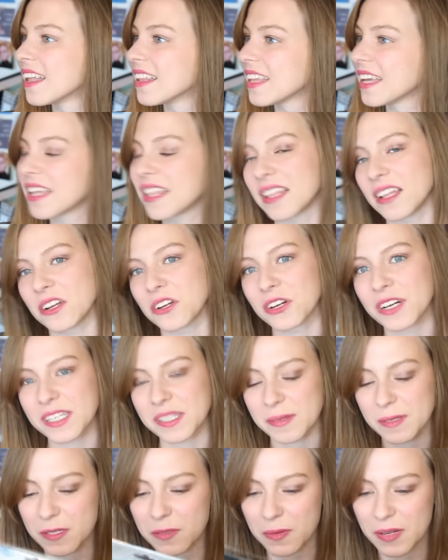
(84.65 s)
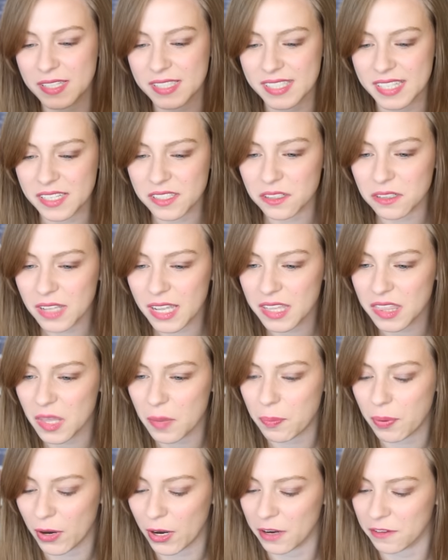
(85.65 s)
Like little Christmas ones. These are like the
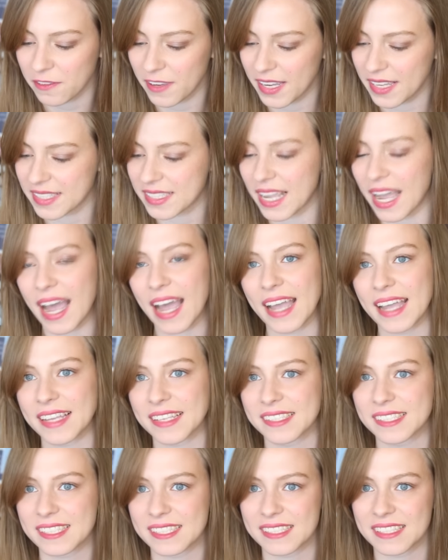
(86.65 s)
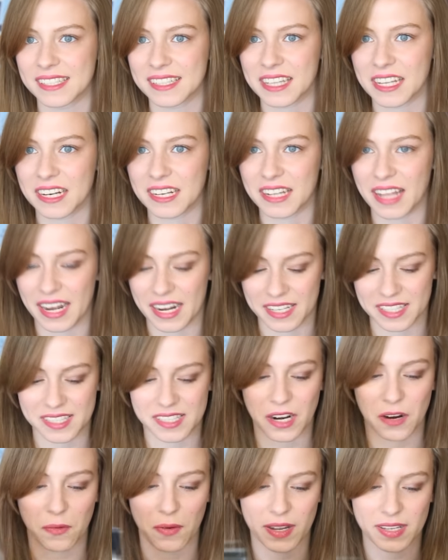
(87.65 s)
perfect size. And little Let It
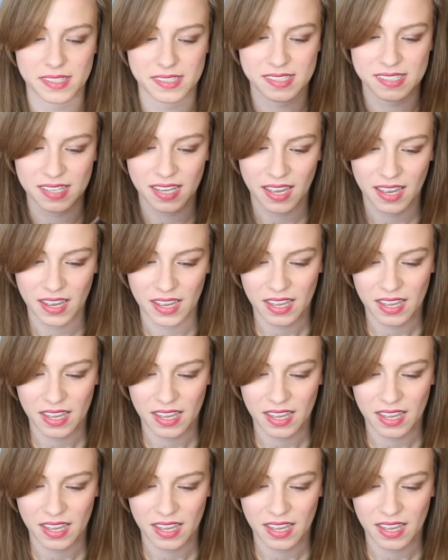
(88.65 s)
Snow ones.